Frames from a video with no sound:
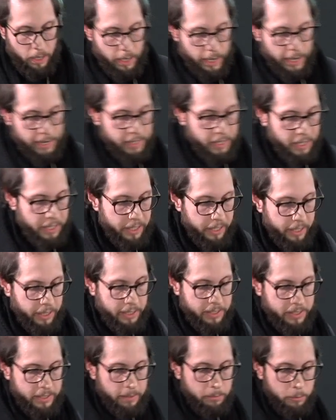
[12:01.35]
And here
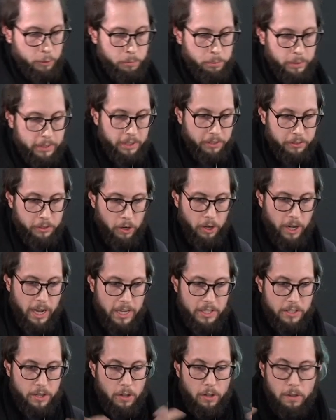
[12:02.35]
it seems to present a
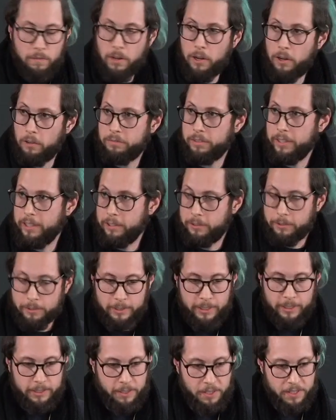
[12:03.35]
larger level of
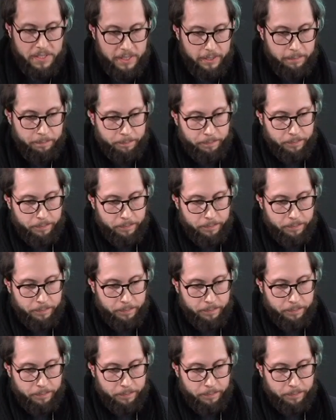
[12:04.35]
inconsistency